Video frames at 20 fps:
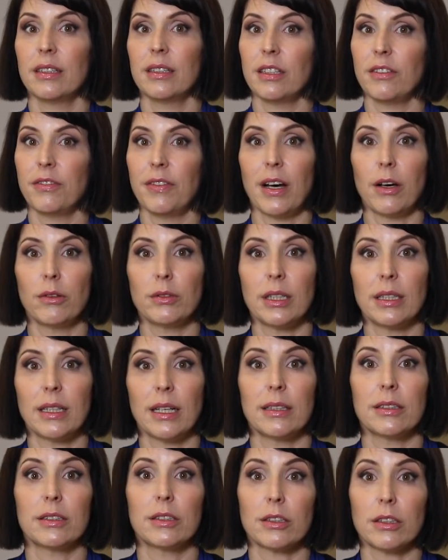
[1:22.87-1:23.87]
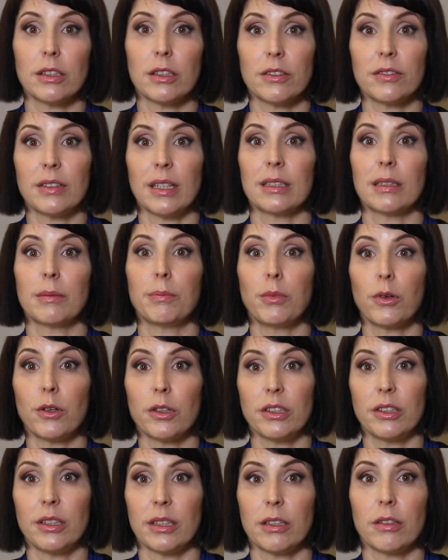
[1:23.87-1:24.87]
She founded and served as a
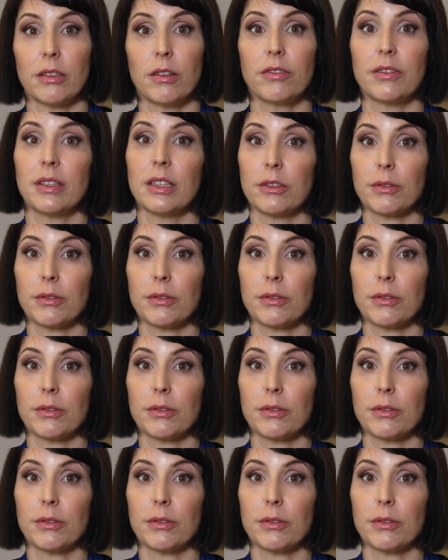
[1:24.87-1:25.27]
board chair of